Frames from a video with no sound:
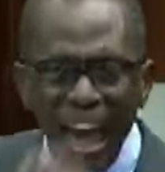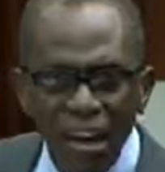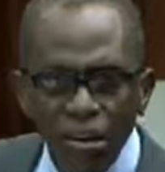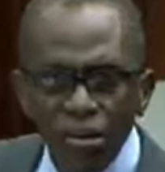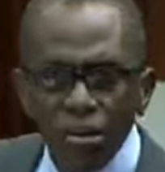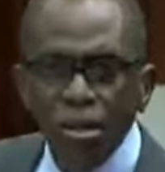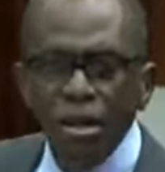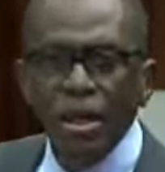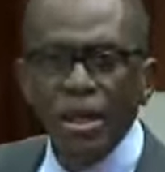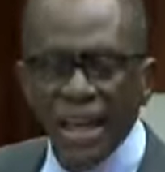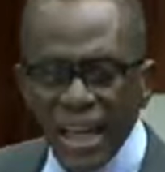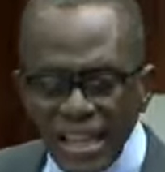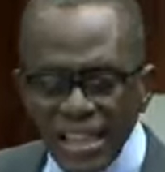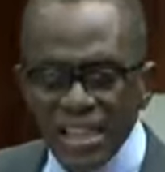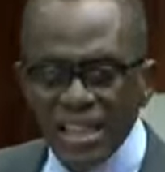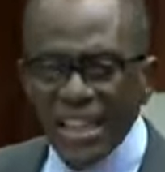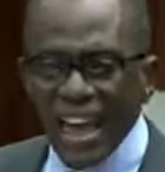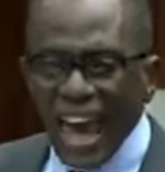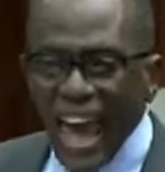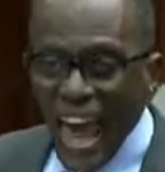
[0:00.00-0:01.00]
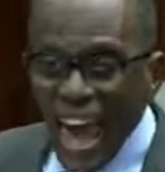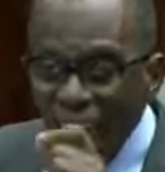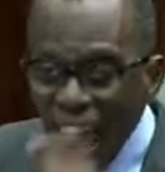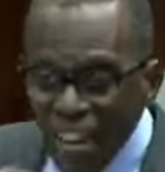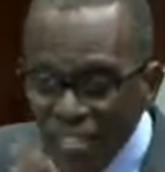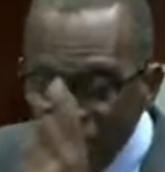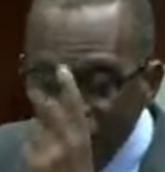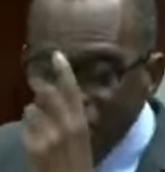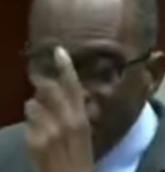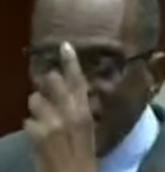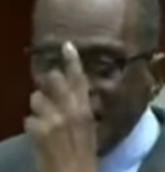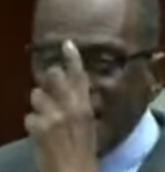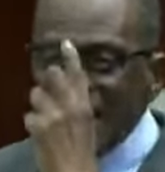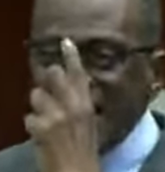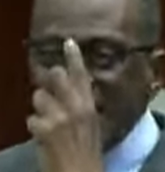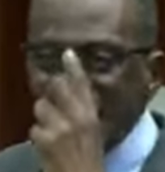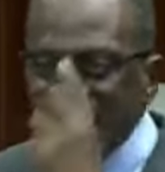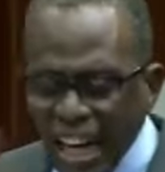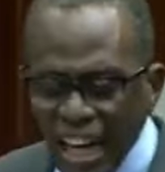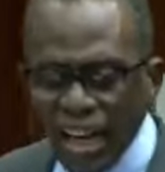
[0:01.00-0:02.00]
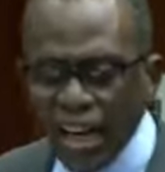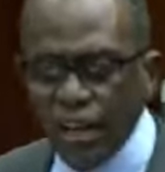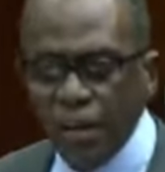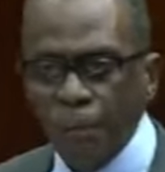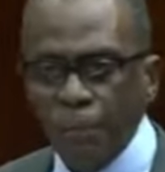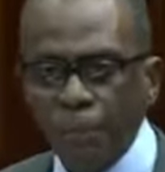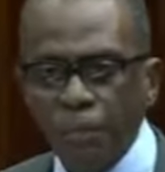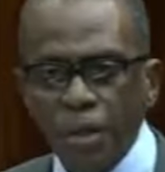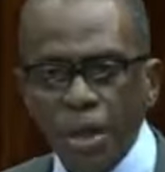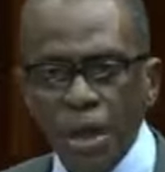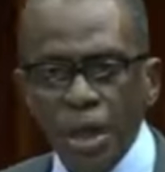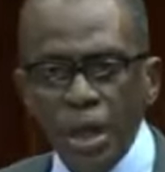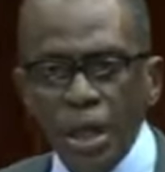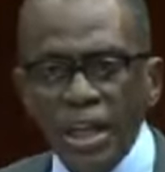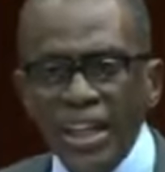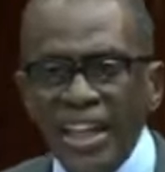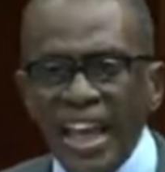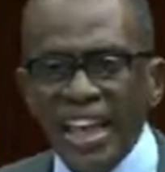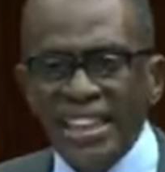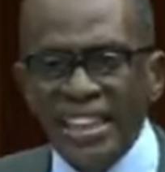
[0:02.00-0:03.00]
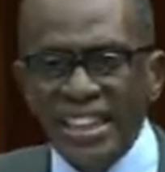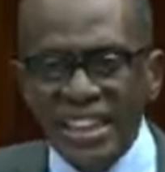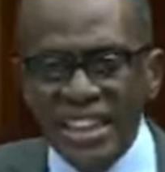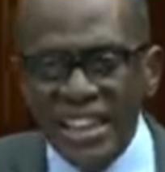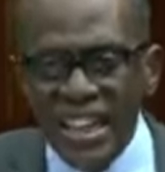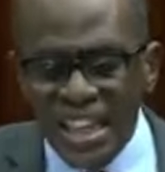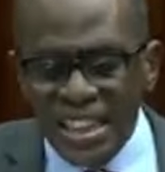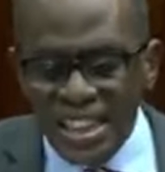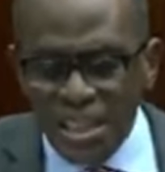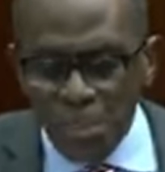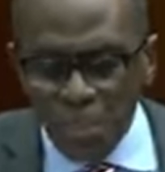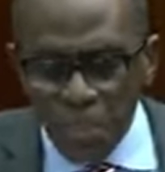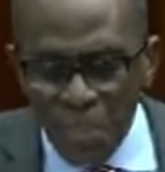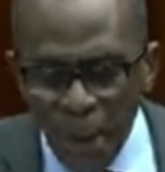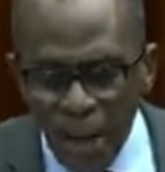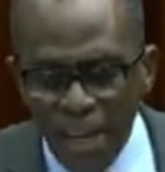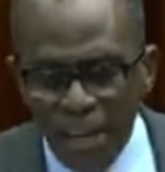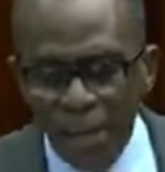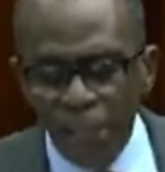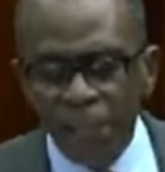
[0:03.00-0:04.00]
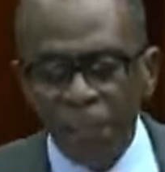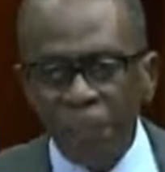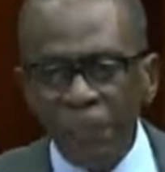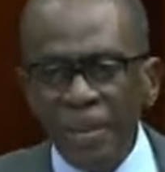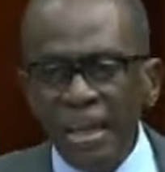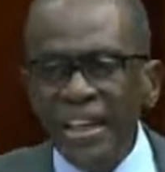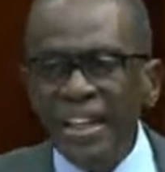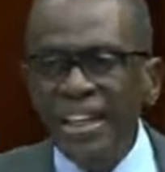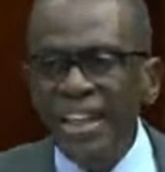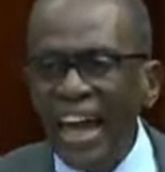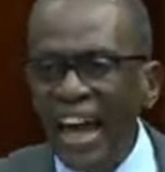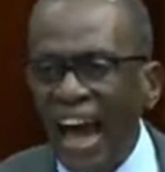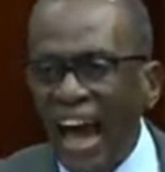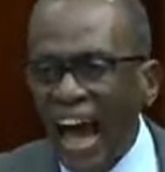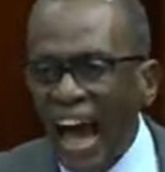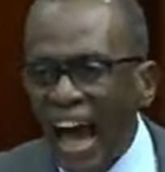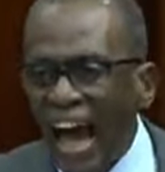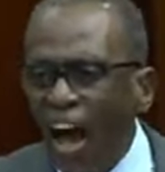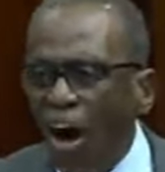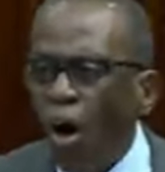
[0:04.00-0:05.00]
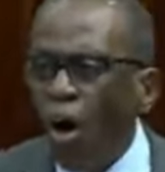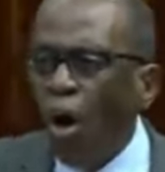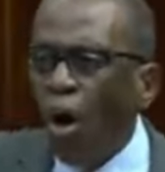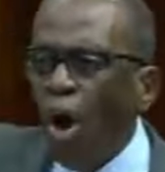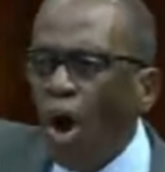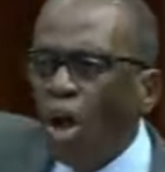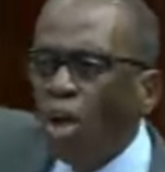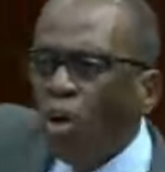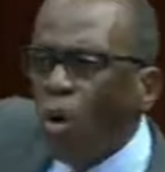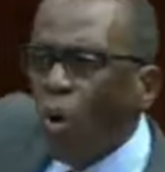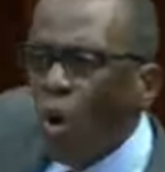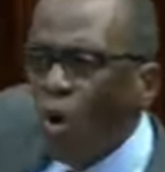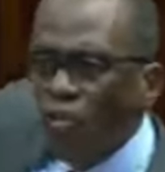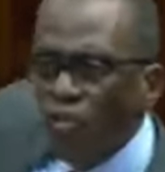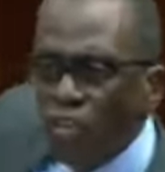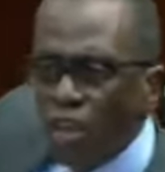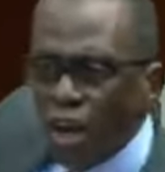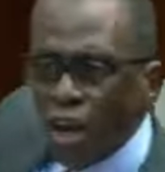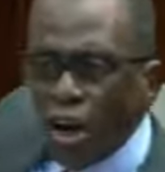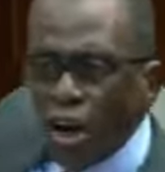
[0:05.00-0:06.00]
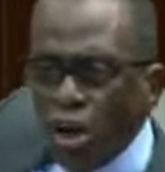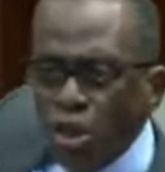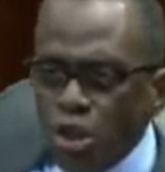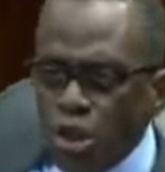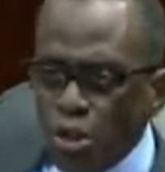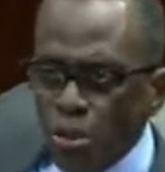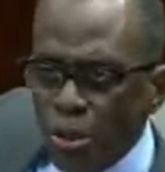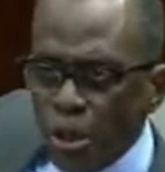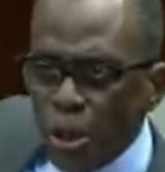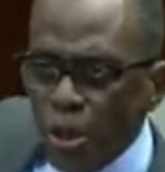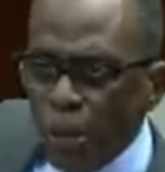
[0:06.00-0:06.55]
Yeah. Yes, every second. They spill, they are all over the country.